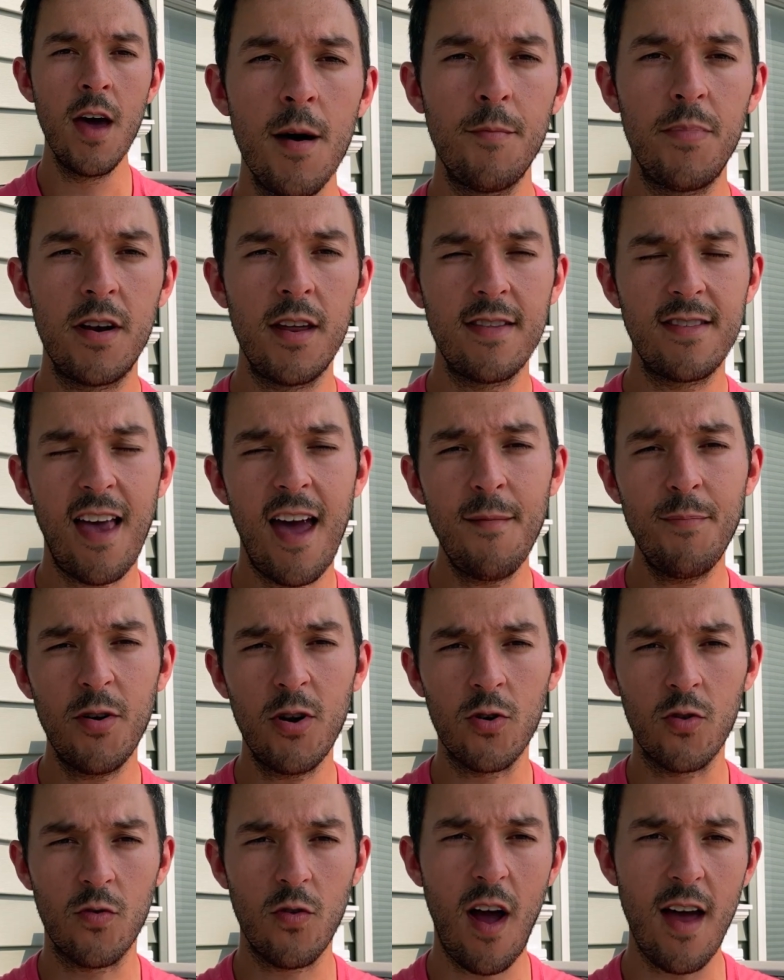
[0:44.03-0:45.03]
But as I
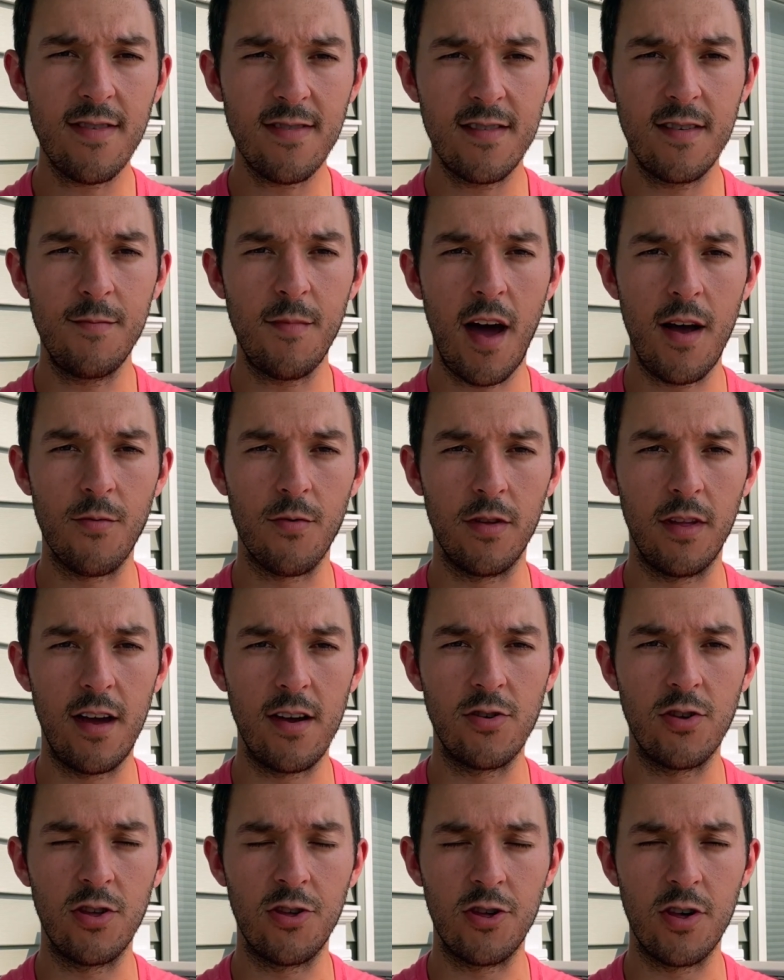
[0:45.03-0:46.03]
progressed in my
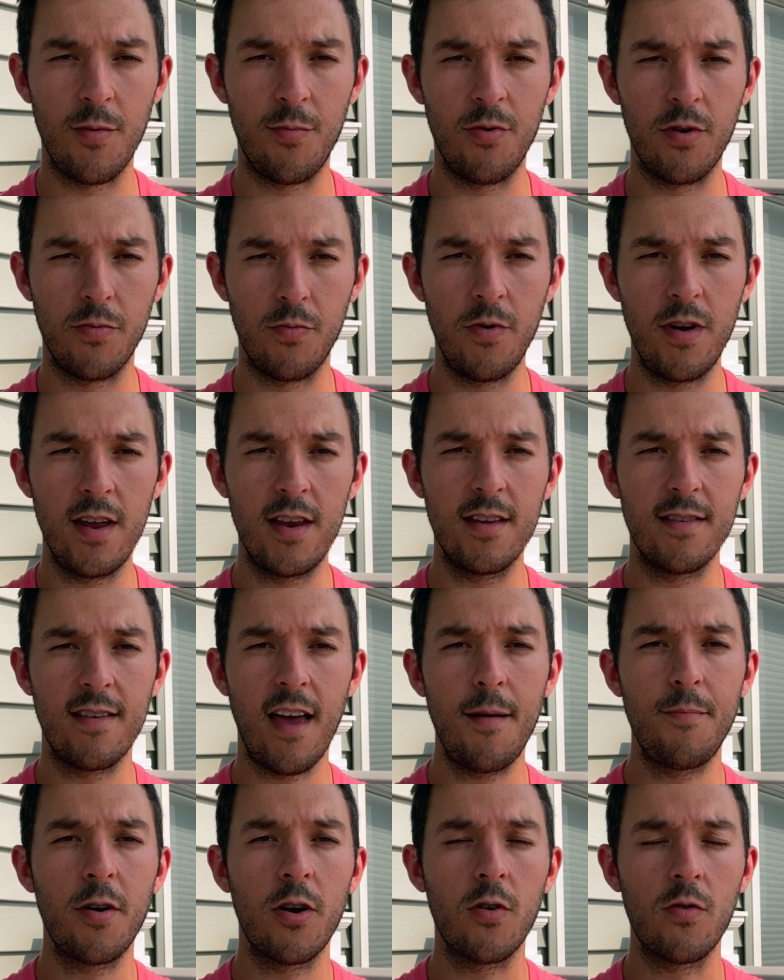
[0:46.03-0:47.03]
relationship with weed, as
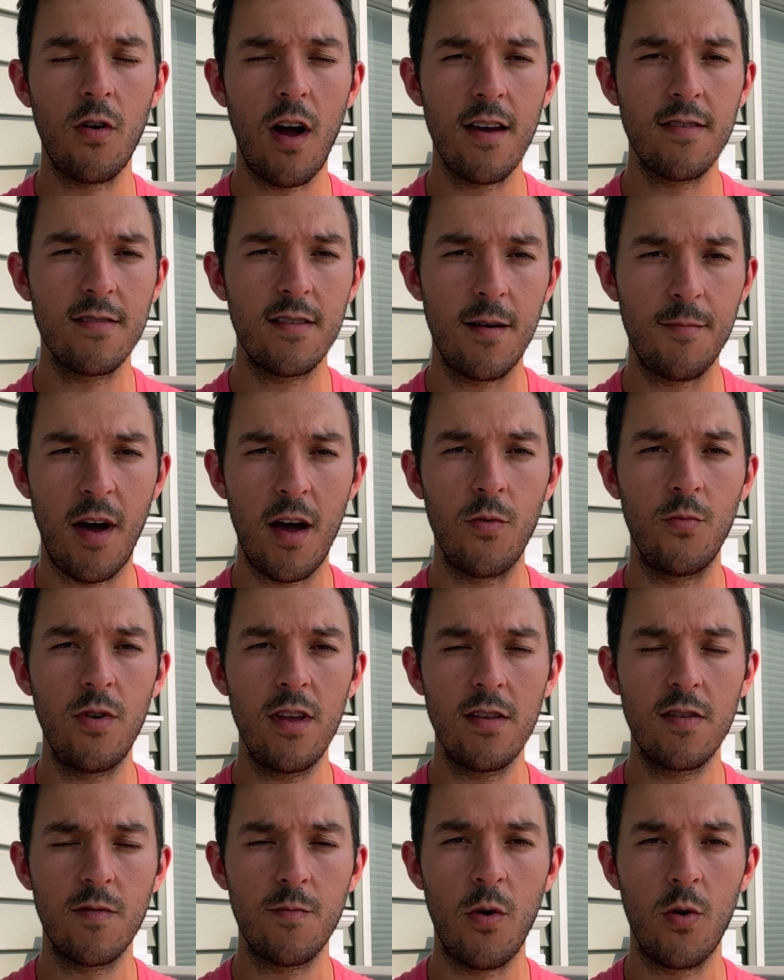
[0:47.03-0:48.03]
I progressed on my
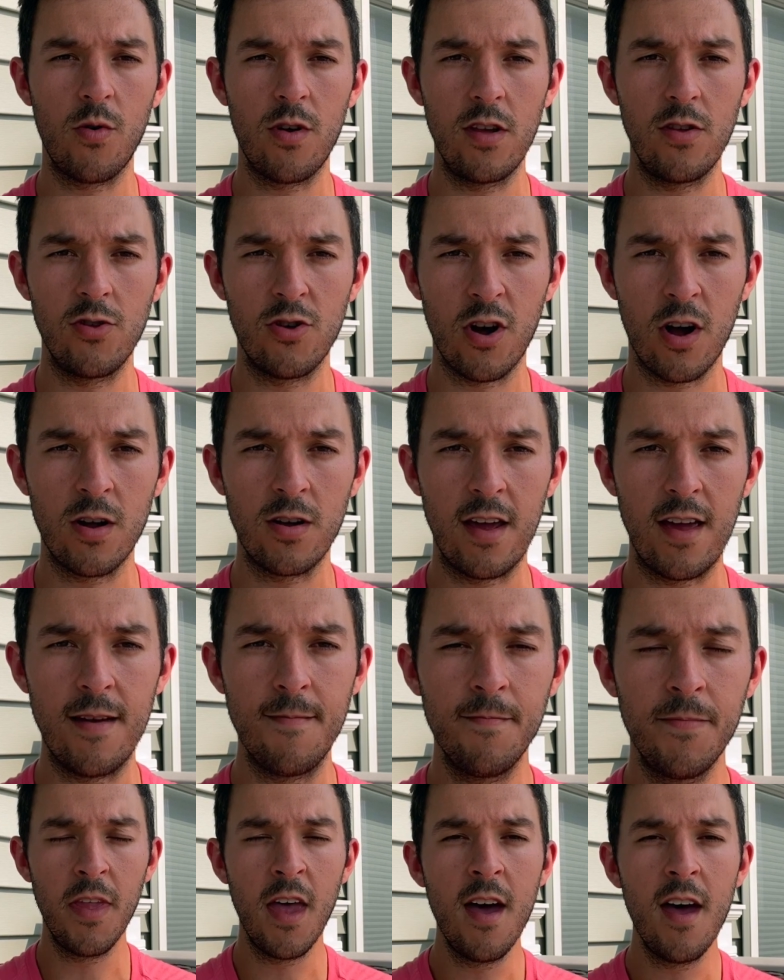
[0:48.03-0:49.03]
weed smoking journey,
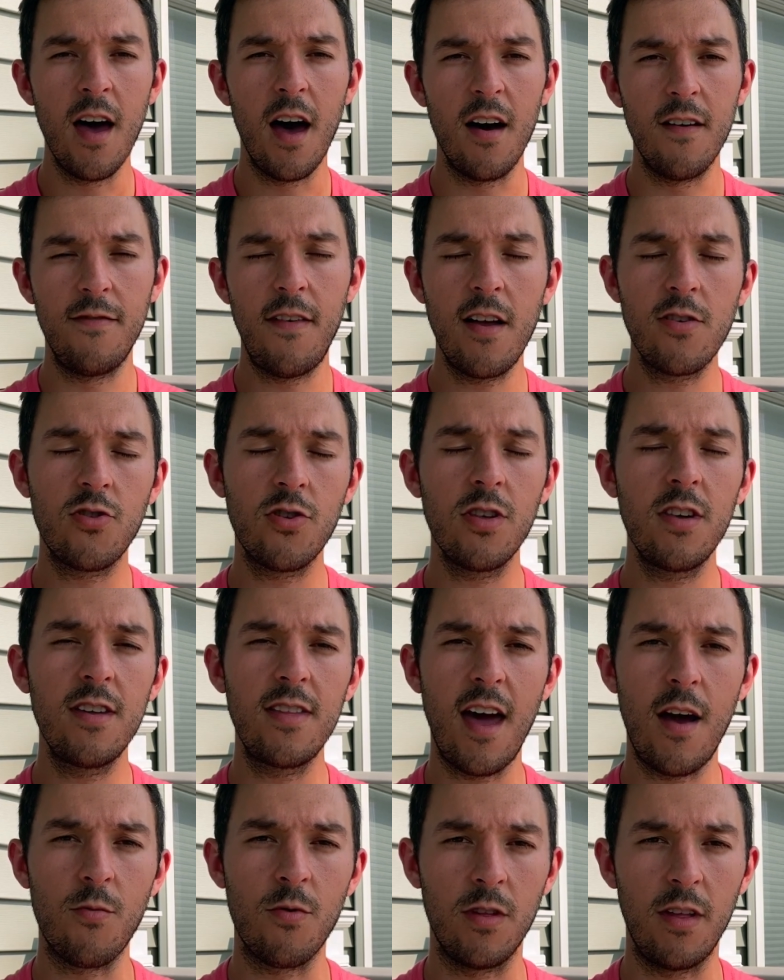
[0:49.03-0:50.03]
eventually
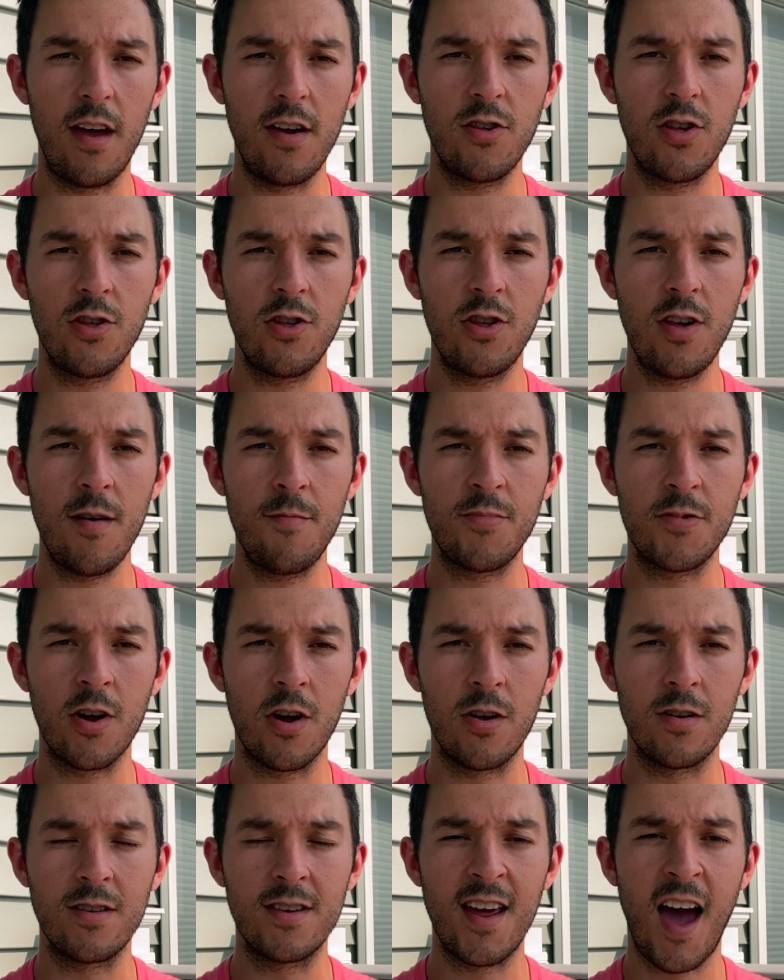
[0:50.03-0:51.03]
that relationship
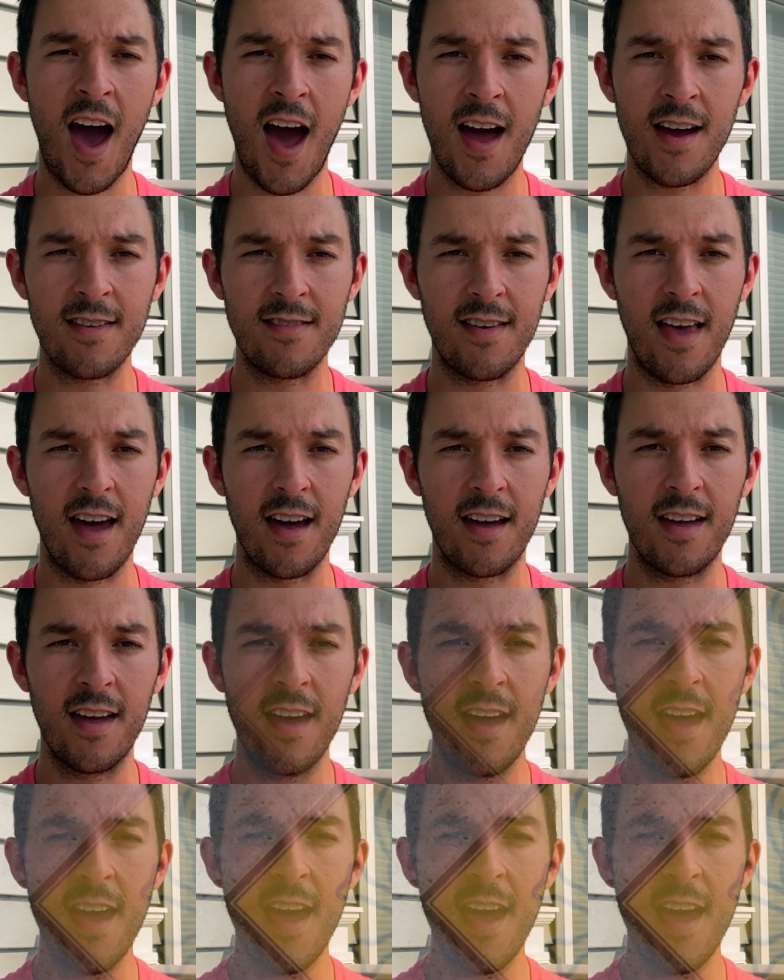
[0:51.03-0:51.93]
turned toxic